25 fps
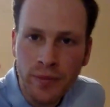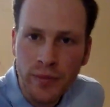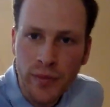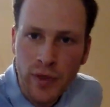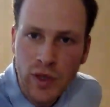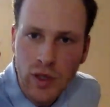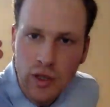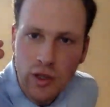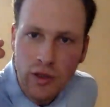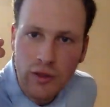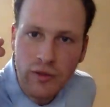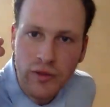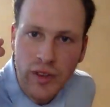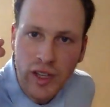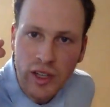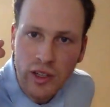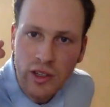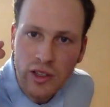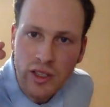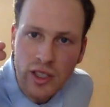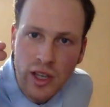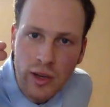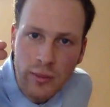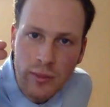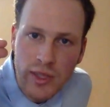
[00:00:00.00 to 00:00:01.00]
Do your
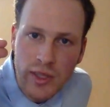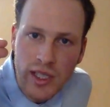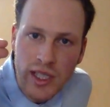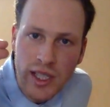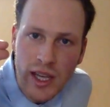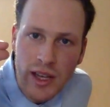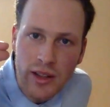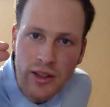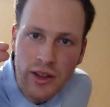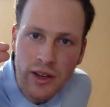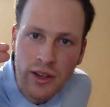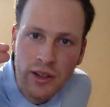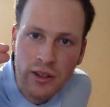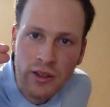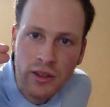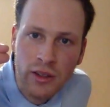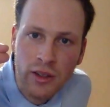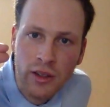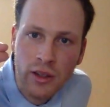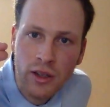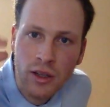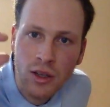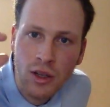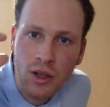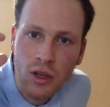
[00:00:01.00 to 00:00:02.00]
fingers come together,
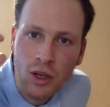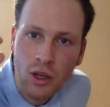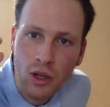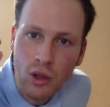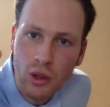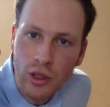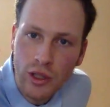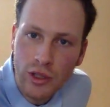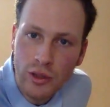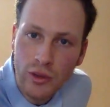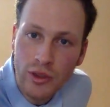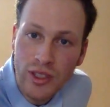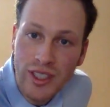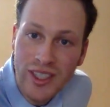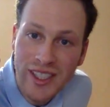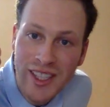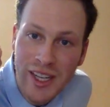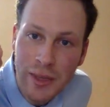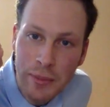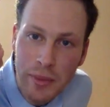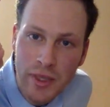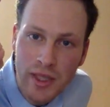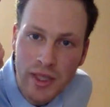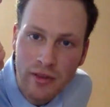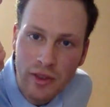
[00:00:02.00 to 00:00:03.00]
or do the
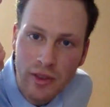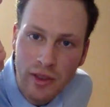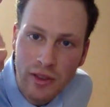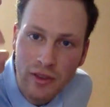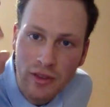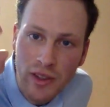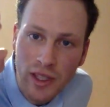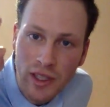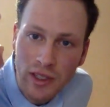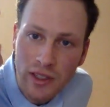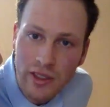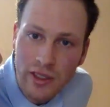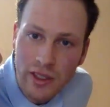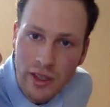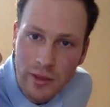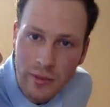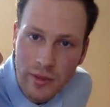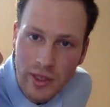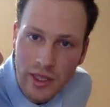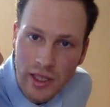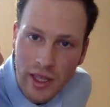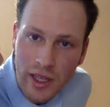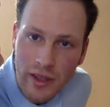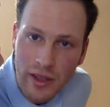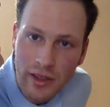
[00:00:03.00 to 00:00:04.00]
tips of your fingers come
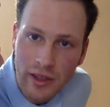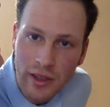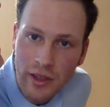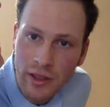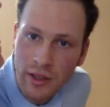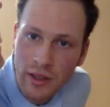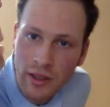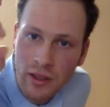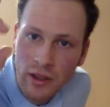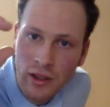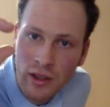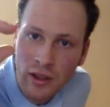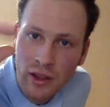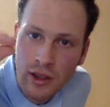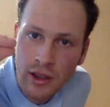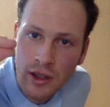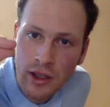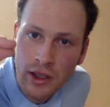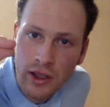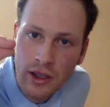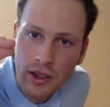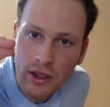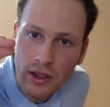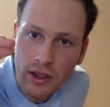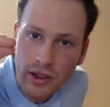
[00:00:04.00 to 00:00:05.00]
together?
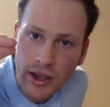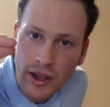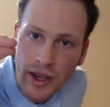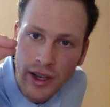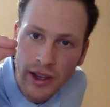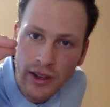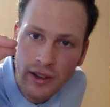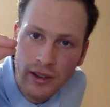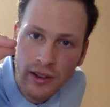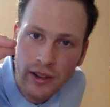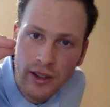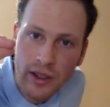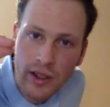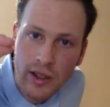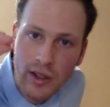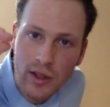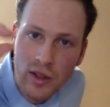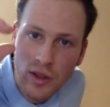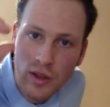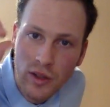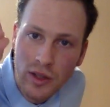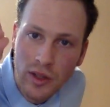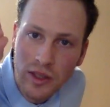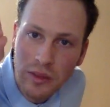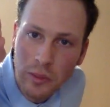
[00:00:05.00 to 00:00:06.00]
Okay,
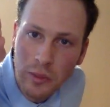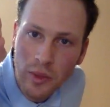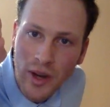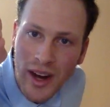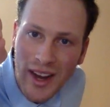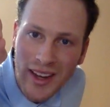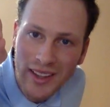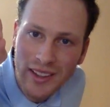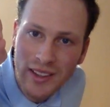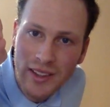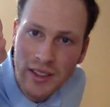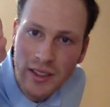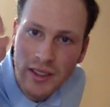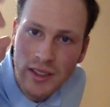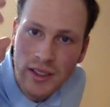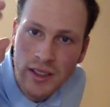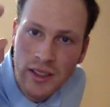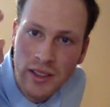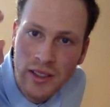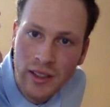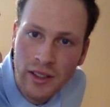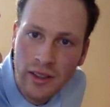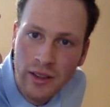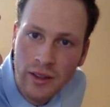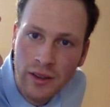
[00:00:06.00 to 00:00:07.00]
so you can practice,
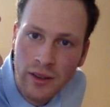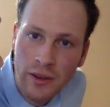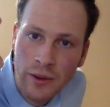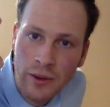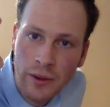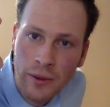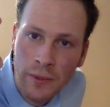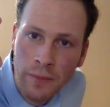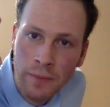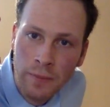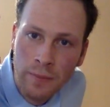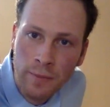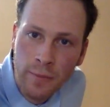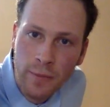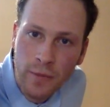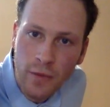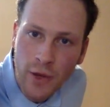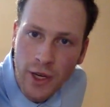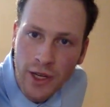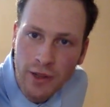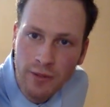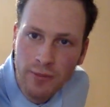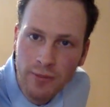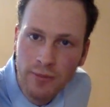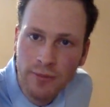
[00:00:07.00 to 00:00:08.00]

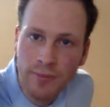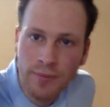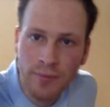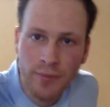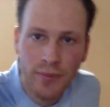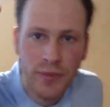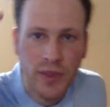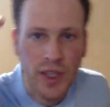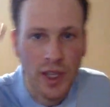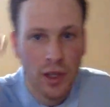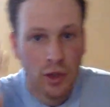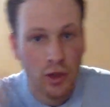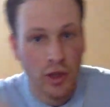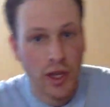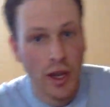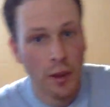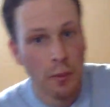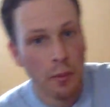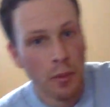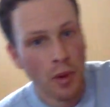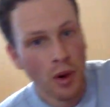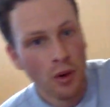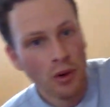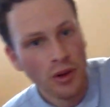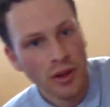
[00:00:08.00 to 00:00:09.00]
right? Can you get
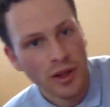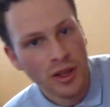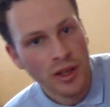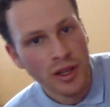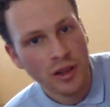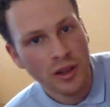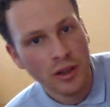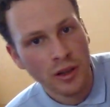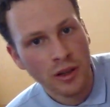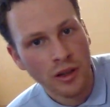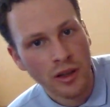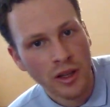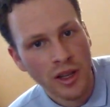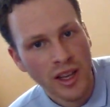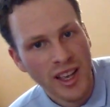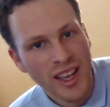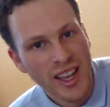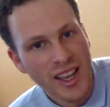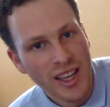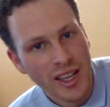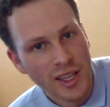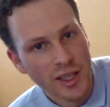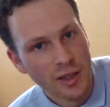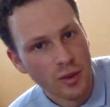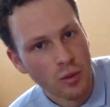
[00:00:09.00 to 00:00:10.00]
both?
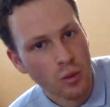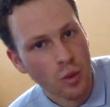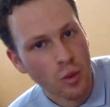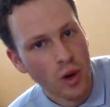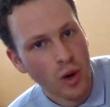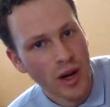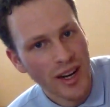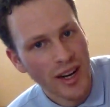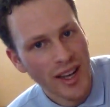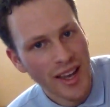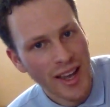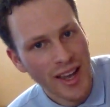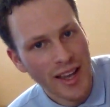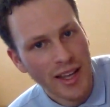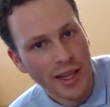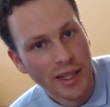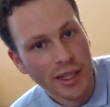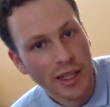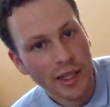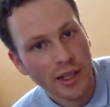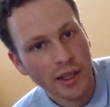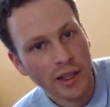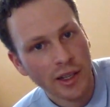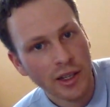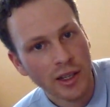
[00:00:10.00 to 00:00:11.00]
Is one hand
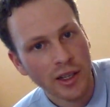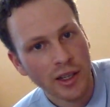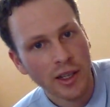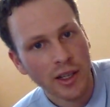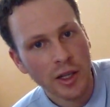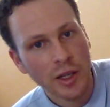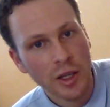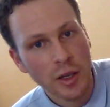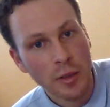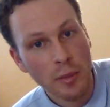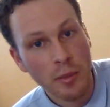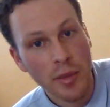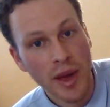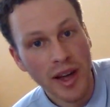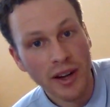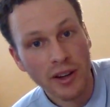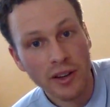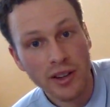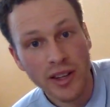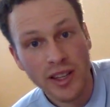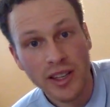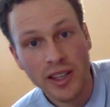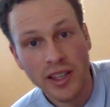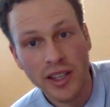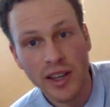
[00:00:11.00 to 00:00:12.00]
better
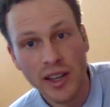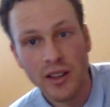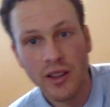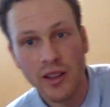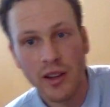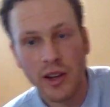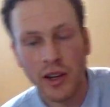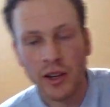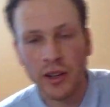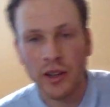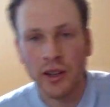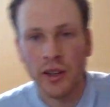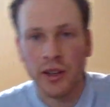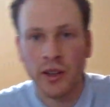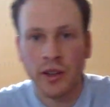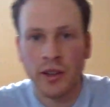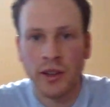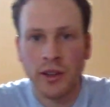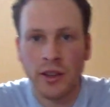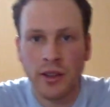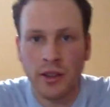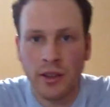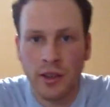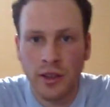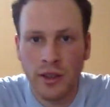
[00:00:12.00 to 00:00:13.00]
than the other?
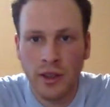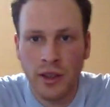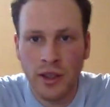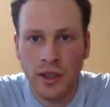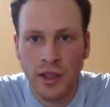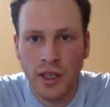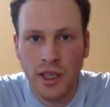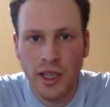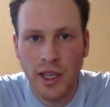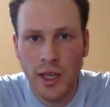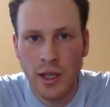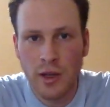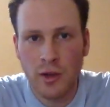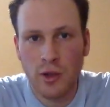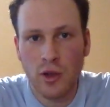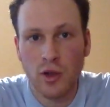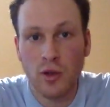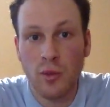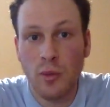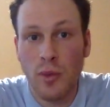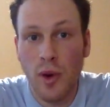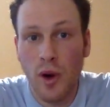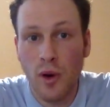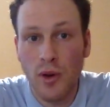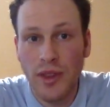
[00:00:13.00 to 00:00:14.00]
Can you do
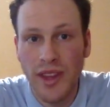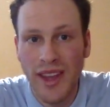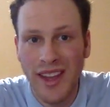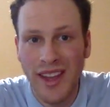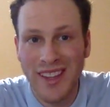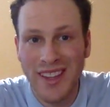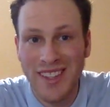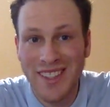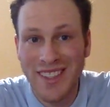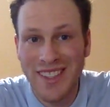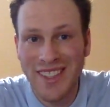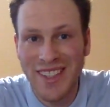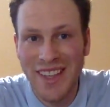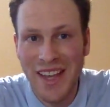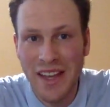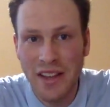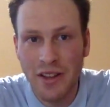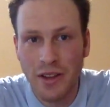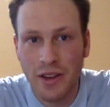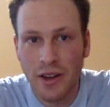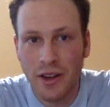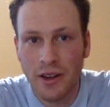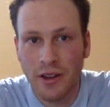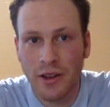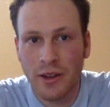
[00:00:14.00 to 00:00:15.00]
both hands
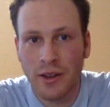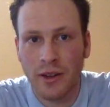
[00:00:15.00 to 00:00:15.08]
together?